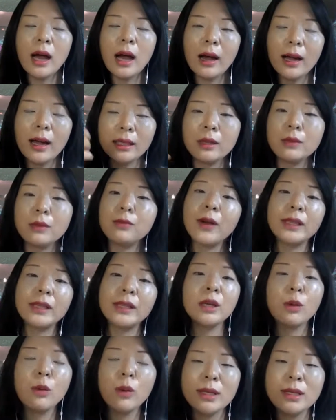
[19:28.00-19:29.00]
kind of
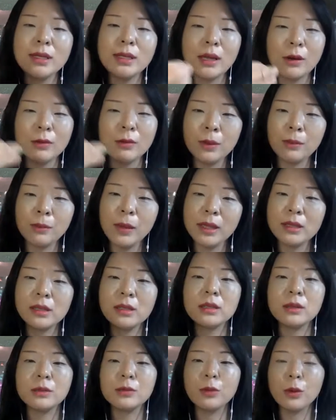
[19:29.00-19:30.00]
finding oneself
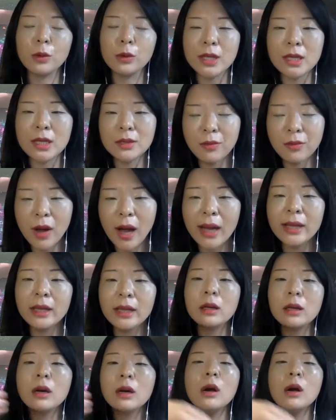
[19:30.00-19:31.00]
amongst the forest
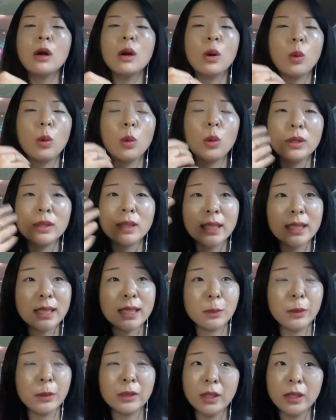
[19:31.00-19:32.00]
fire, or the
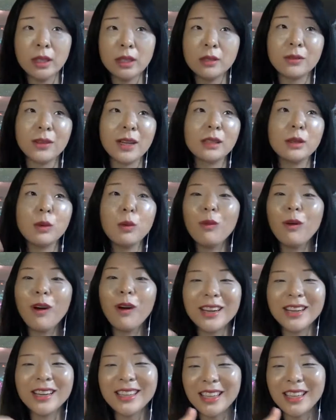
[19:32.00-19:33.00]
experience of kind of
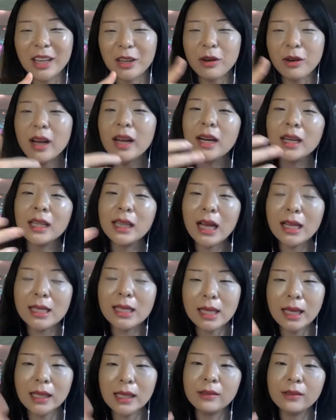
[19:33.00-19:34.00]
walking, right,
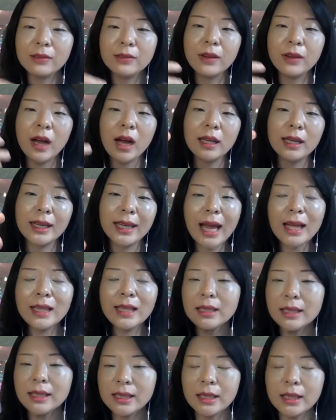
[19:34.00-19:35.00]
alongside of a
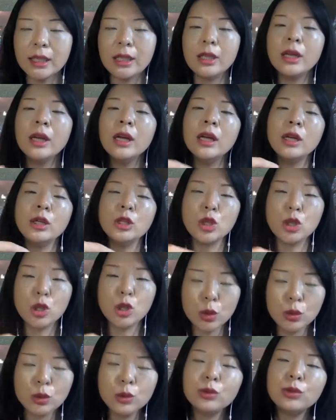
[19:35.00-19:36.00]
galaxy
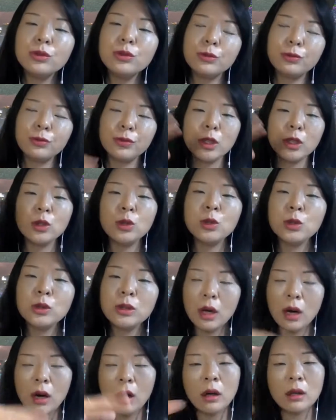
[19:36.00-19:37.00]
to view
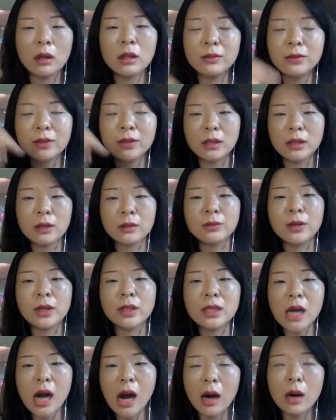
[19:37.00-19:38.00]
all of the
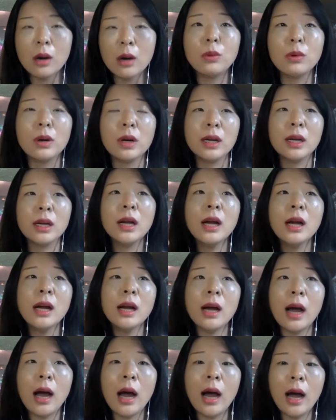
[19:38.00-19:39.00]
different artwork,
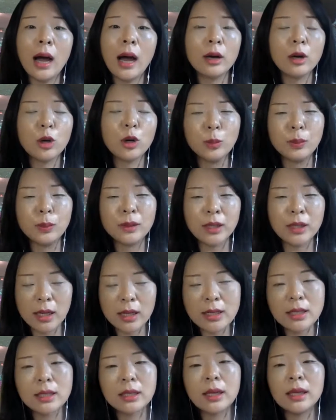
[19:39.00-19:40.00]
I hope
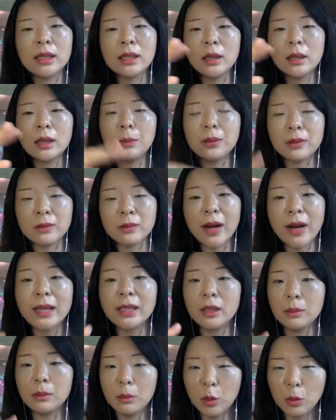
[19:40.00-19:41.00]
does kind of
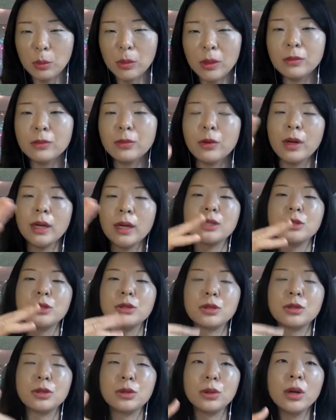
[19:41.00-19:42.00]
provide a moment for us
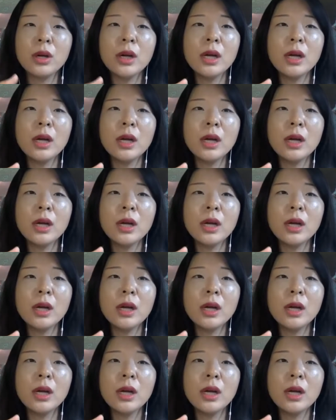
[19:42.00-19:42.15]
to